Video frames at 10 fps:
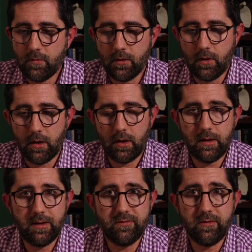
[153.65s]

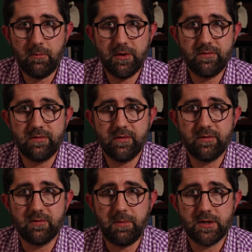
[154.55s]
In some
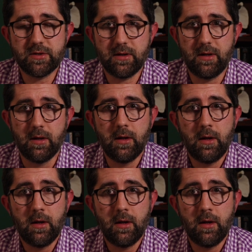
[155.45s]
instances, especially